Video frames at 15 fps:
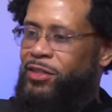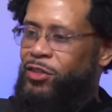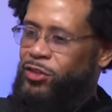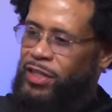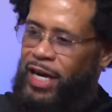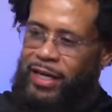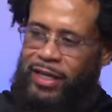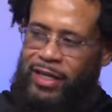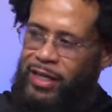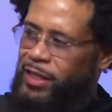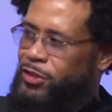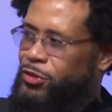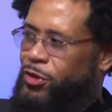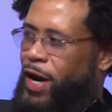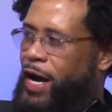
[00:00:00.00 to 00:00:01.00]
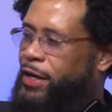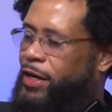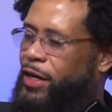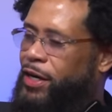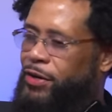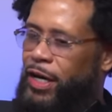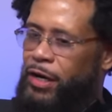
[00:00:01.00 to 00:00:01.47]
Jake can get you out of
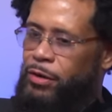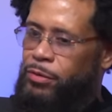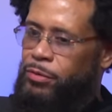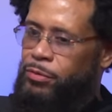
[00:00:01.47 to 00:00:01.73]
there now.